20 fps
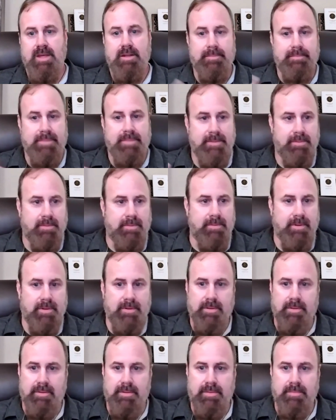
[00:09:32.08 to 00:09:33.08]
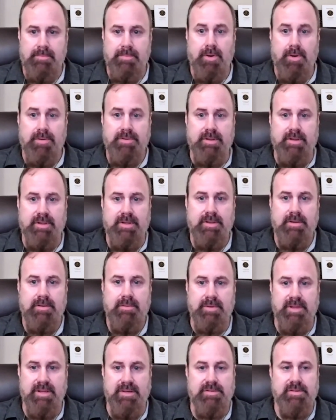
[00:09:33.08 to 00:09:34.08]
people, the Baltic
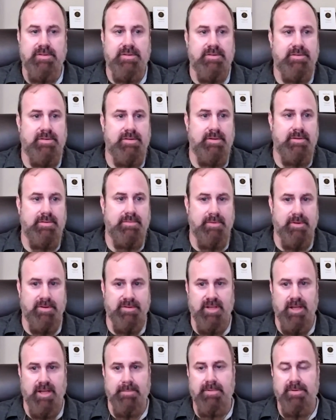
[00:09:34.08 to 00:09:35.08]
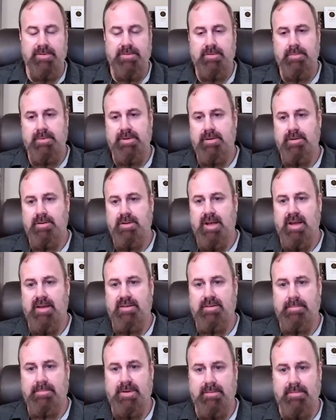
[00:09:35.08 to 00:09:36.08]
regions, for example. So we utilize
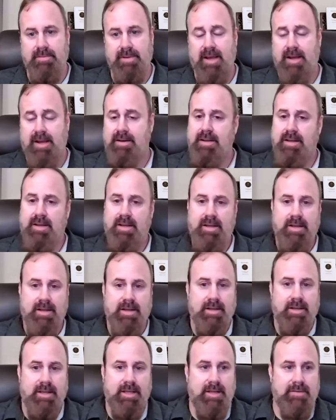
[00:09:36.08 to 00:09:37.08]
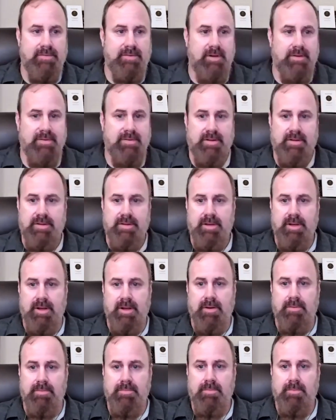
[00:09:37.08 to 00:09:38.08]
a bit of that, even if it, you
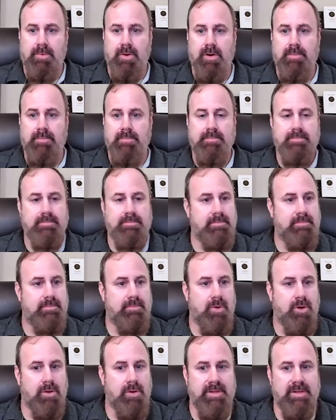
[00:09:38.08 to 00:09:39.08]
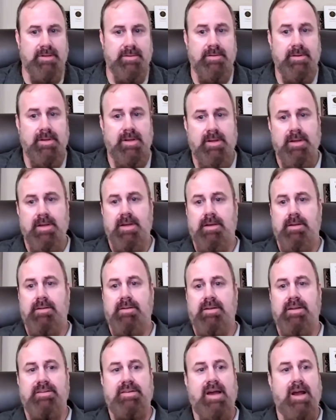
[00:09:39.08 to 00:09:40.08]
know, Roman,
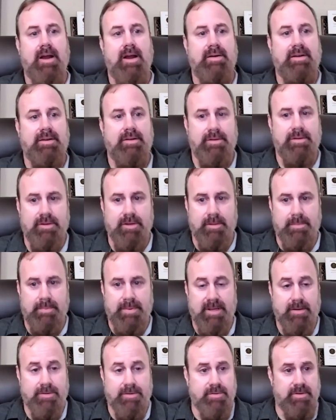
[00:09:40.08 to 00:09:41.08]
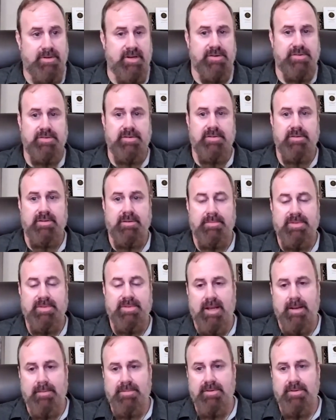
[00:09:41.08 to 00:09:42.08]
the entire Indo-European tradition.
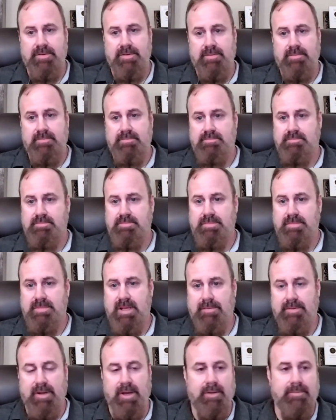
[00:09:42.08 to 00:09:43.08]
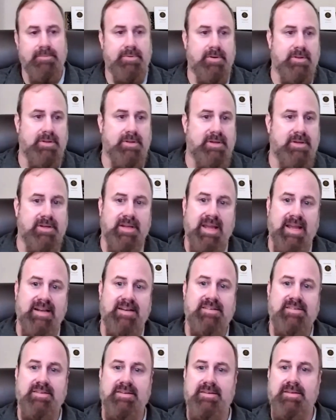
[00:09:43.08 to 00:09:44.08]
Sometimes it's even helpful to look at
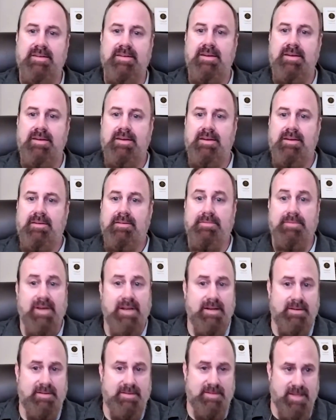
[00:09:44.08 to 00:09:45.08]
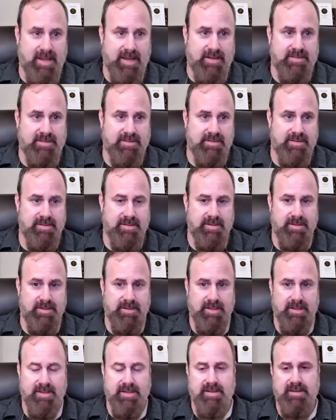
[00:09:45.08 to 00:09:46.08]
ancient Vedic texts
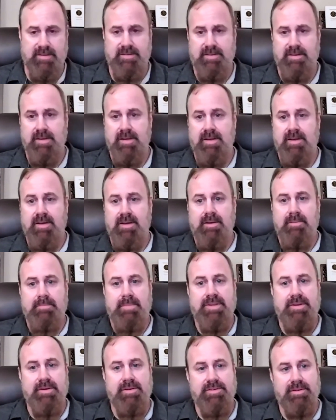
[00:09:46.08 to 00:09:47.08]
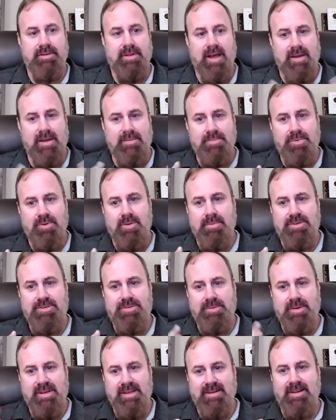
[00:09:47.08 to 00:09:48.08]
in this, but there's a lot more
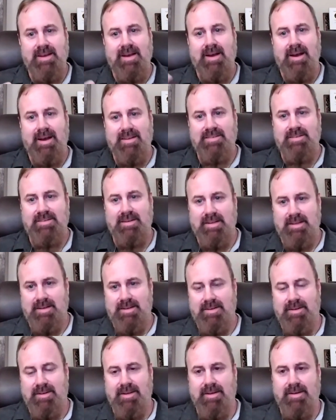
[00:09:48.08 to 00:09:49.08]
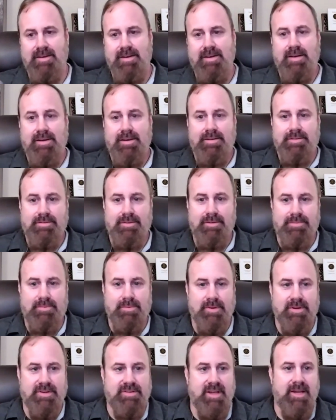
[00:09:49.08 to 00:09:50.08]
between us and India. So
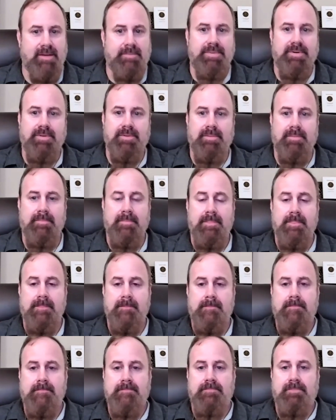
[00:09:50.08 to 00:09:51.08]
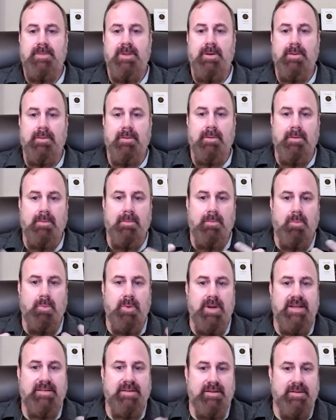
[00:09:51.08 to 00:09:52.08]
for example,
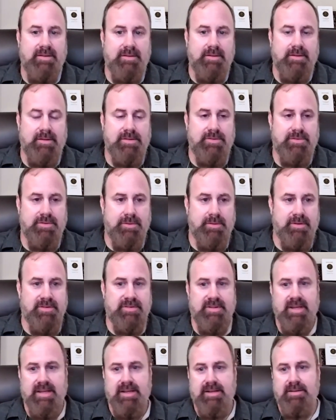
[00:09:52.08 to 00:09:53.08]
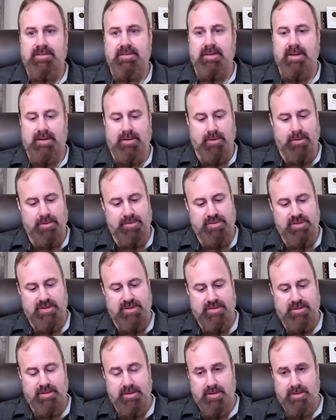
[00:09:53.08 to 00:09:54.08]
we tend to look towards things like not
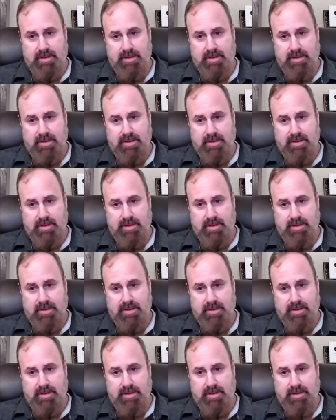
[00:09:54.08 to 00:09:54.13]
just